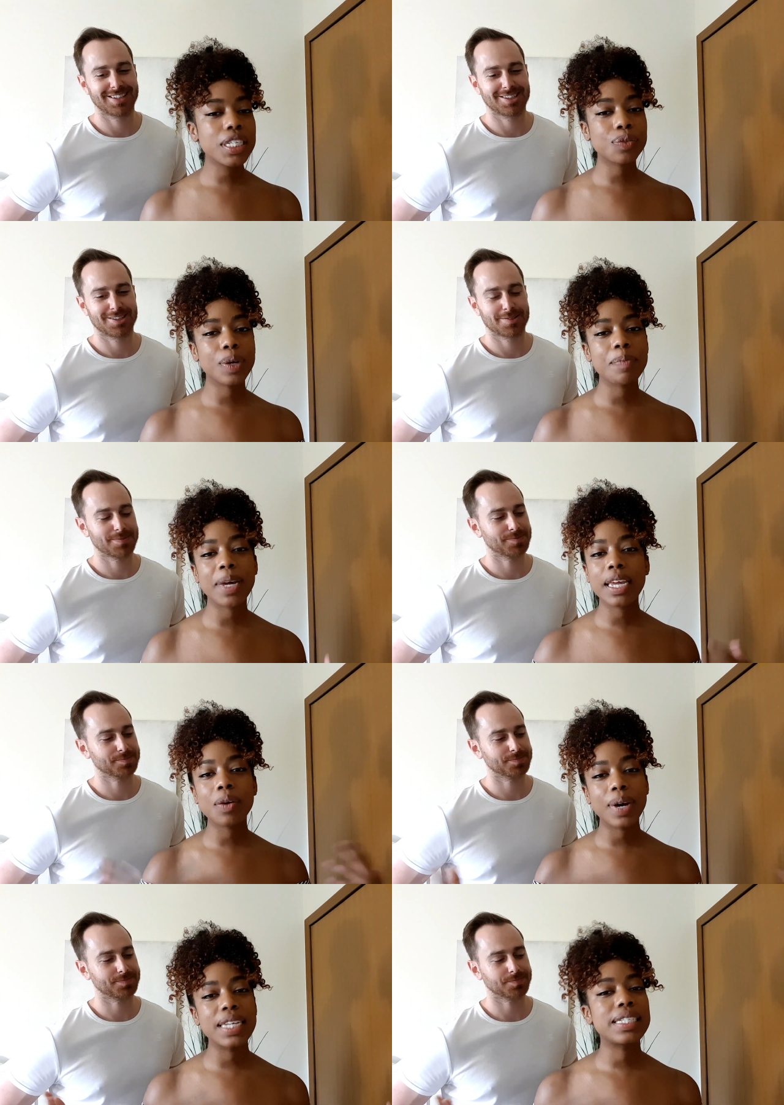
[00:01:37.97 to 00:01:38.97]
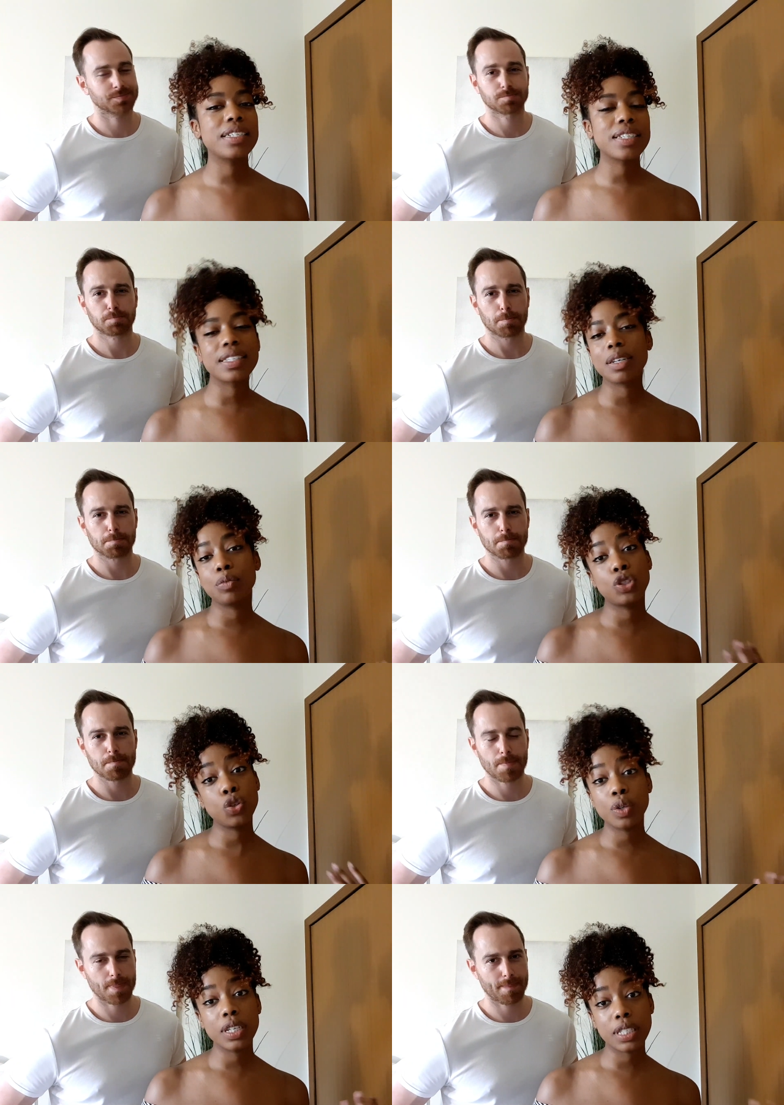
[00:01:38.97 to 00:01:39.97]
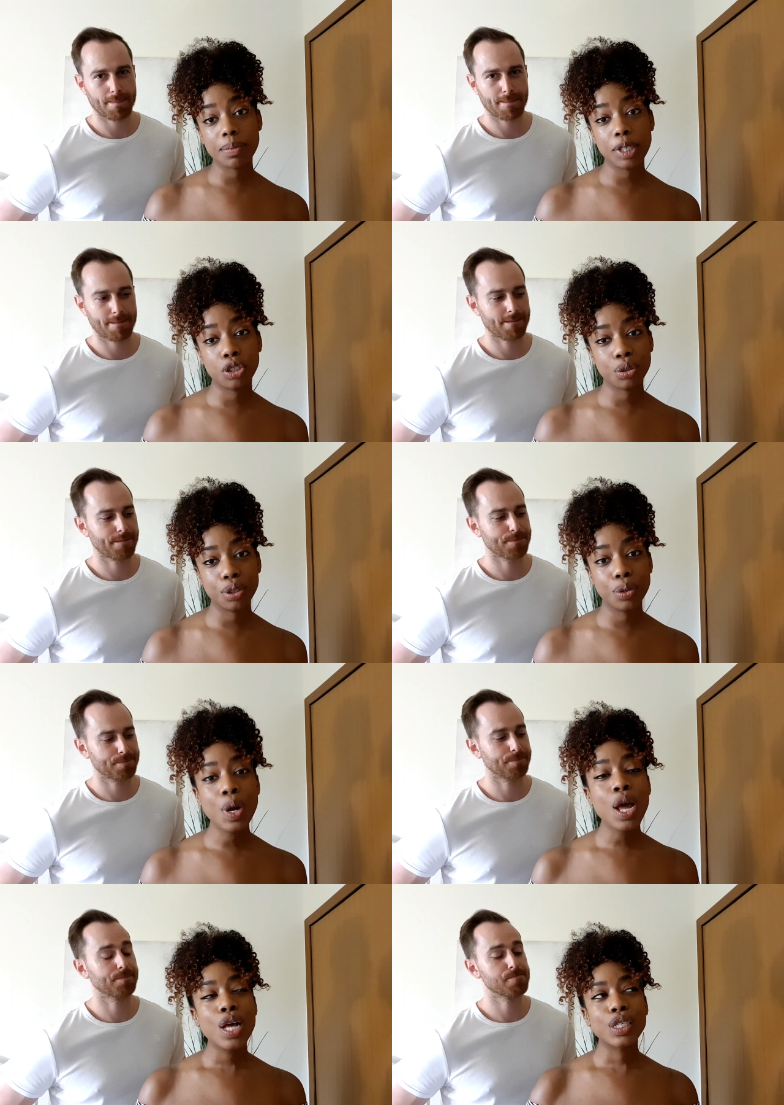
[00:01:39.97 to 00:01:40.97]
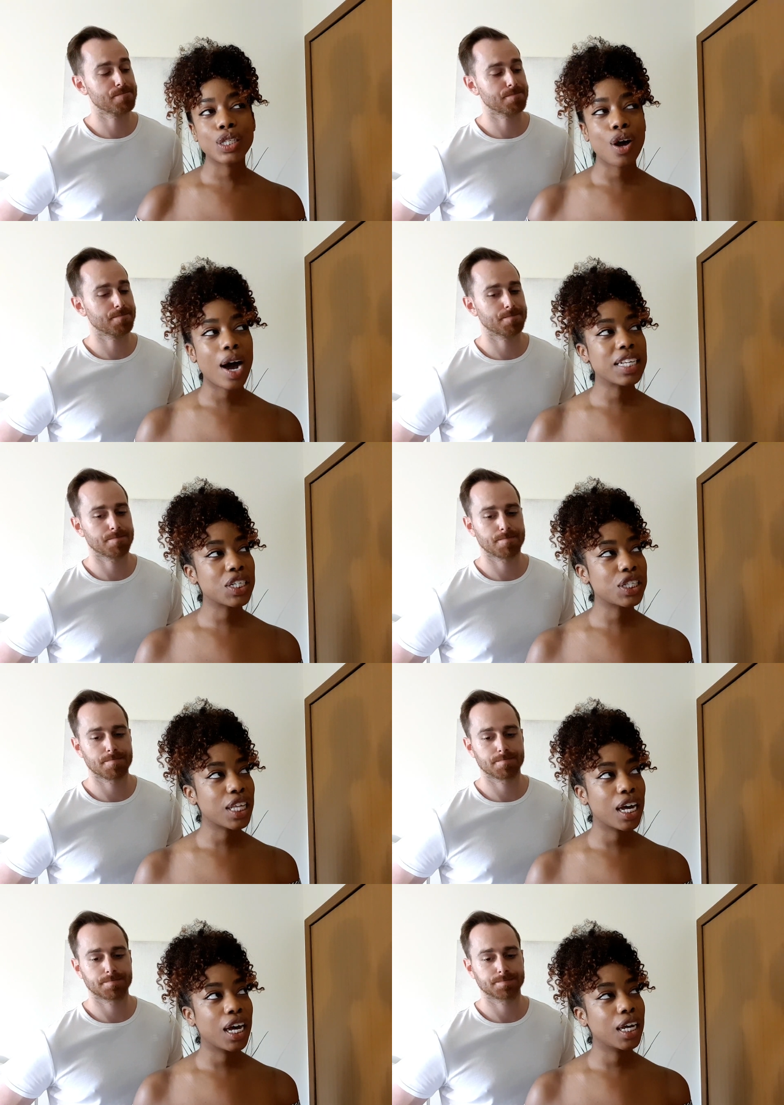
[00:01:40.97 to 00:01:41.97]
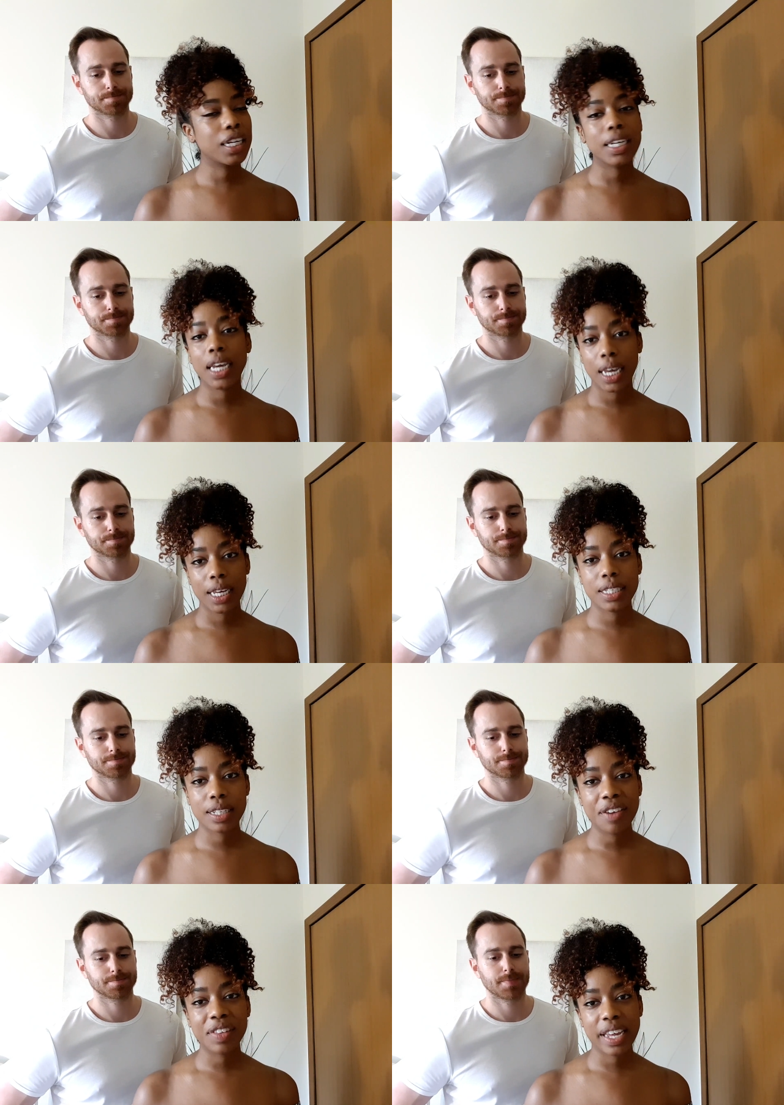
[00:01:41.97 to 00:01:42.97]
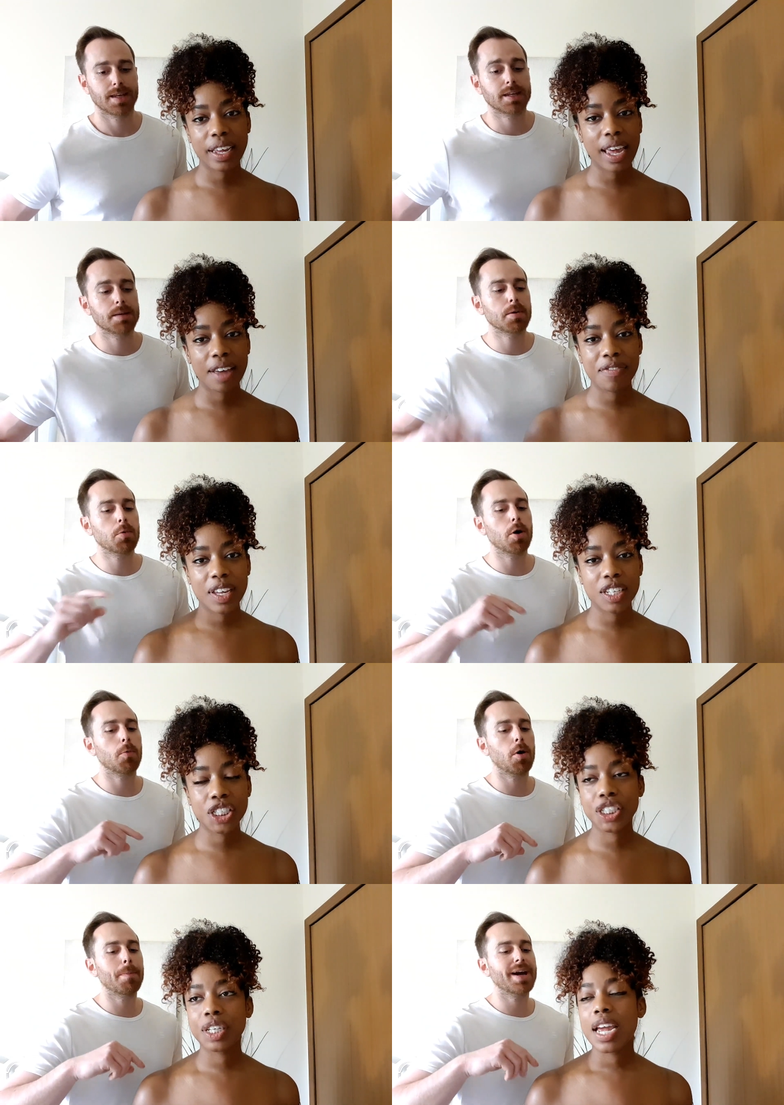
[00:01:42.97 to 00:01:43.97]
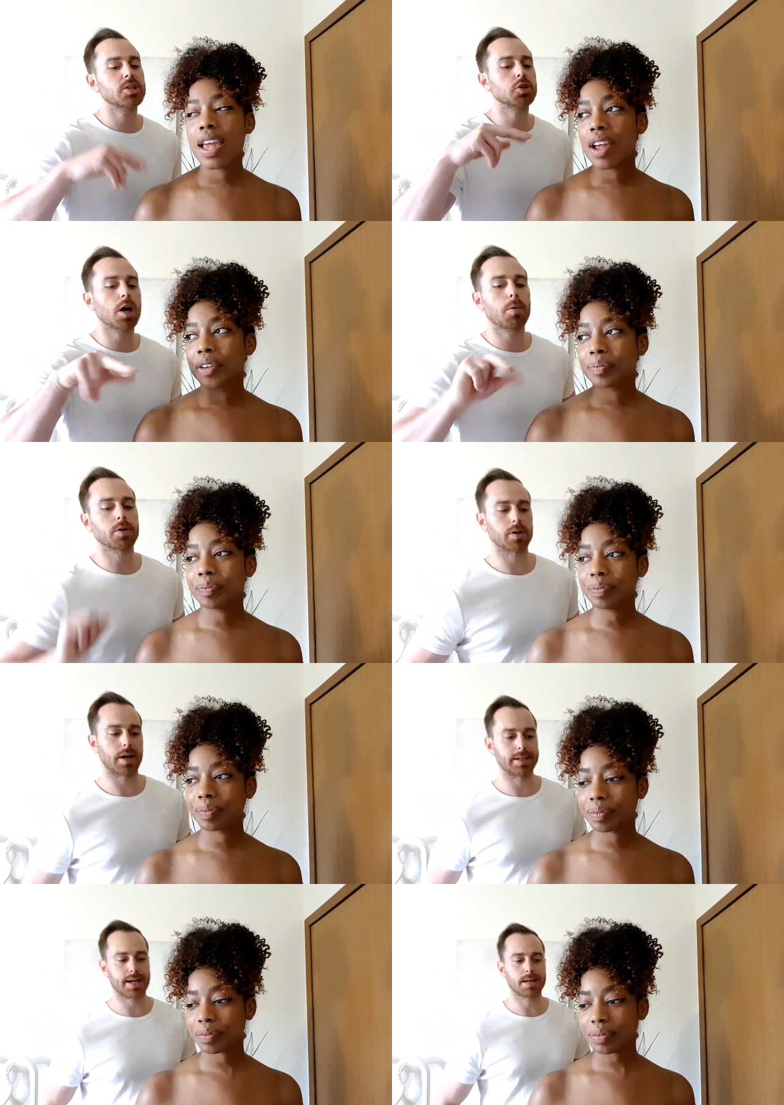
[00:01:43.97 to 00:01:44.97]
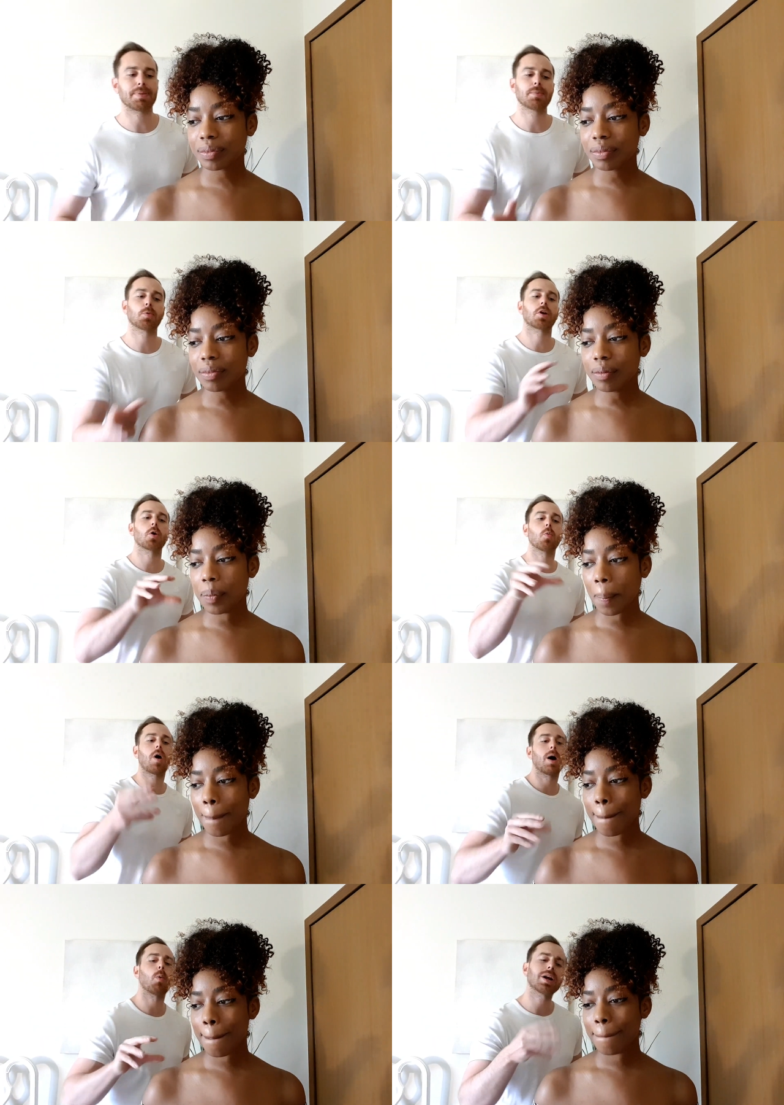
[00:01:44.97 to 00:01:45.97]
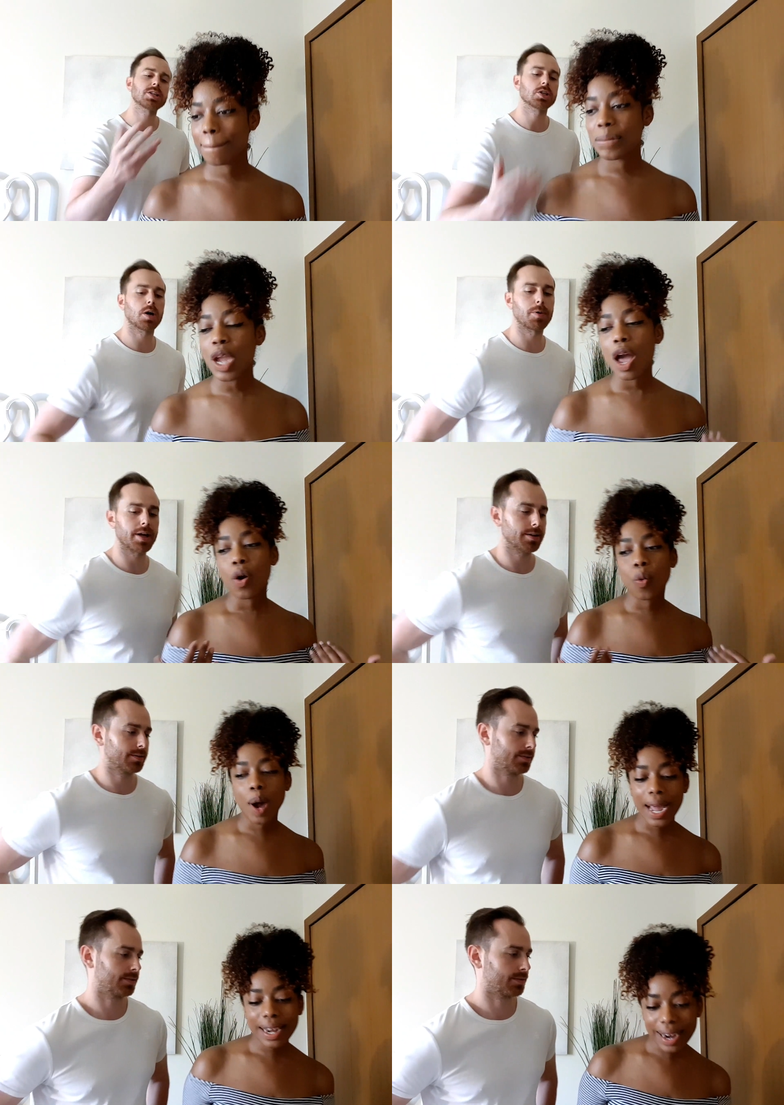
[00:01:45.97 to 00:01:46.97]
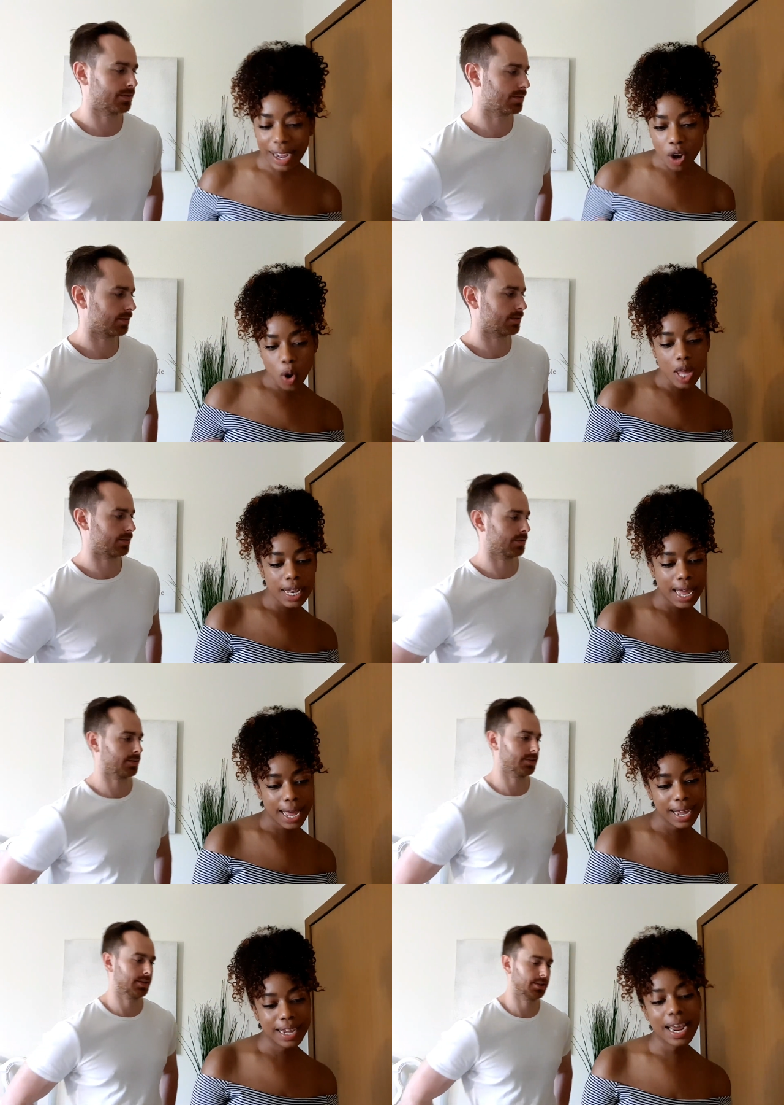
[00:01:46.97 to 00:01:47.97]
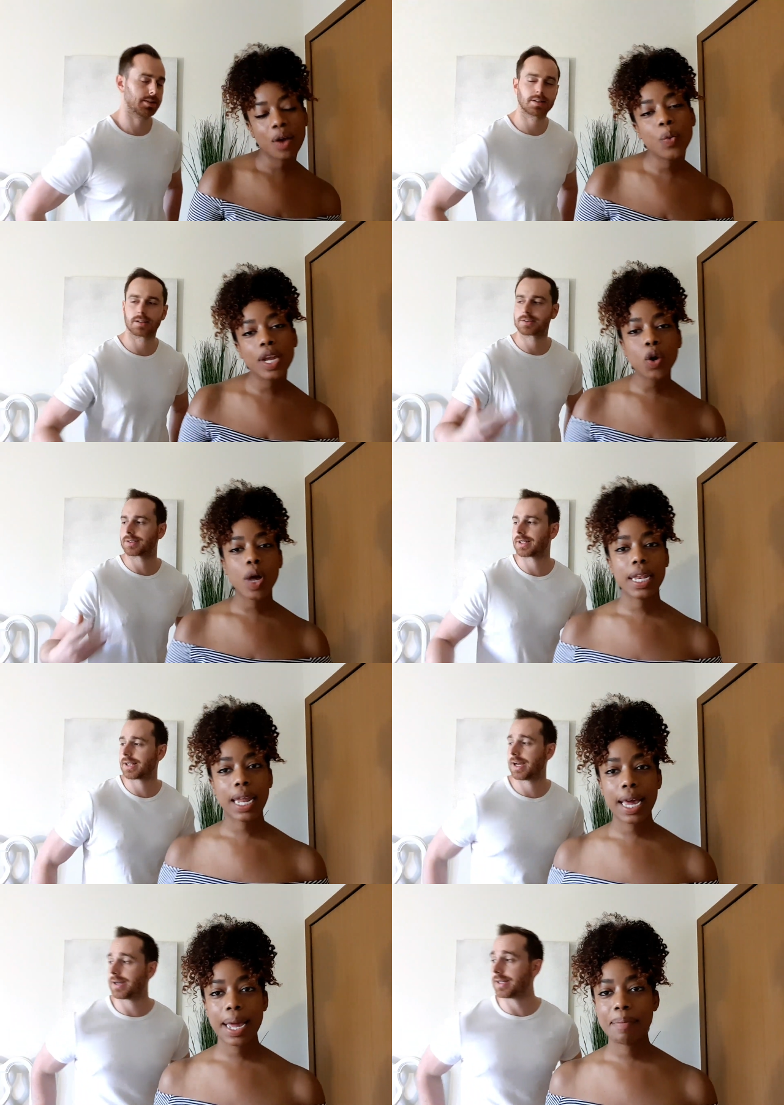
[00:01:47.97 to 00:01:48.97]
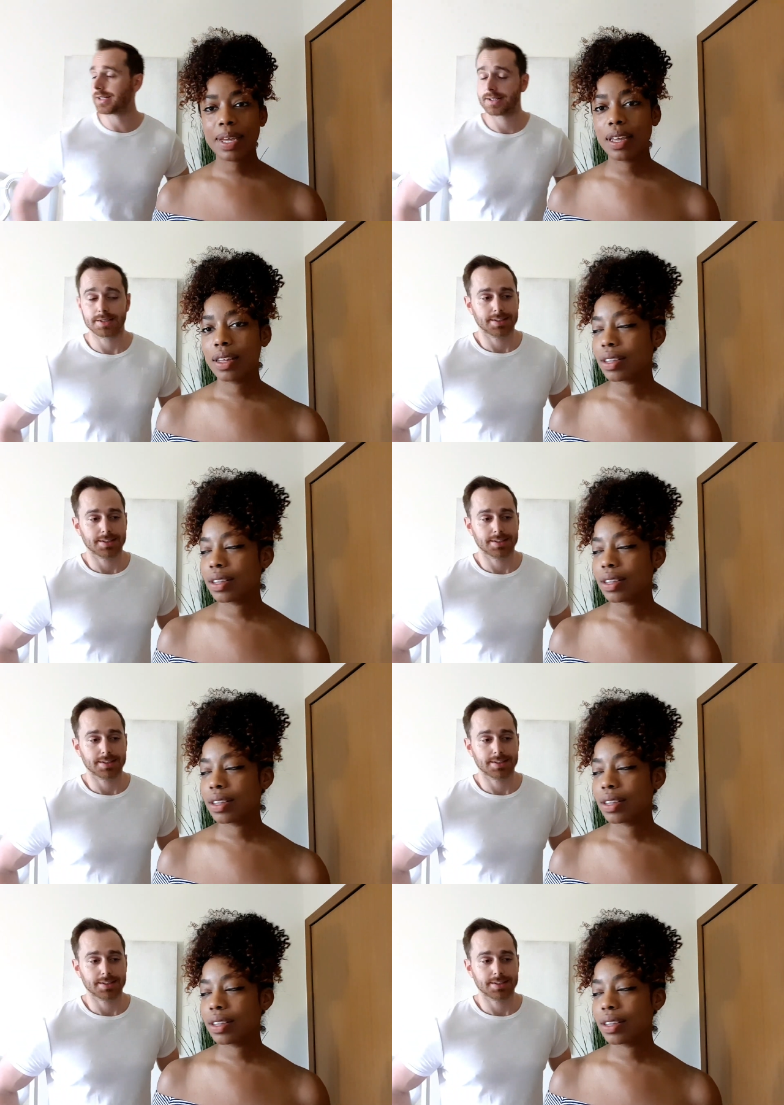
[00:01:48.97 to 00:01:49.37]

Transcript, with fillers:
Speaker 1: sweet, but anyways, he just seemed too good to be true. So I just thought, yeah, he's definitely a catfish. Yeah, but what what
Speaker 2: made you go on online dating? People want to know why. Why did you go on it?
Speaker 1: Why did I go online? I went online. Be-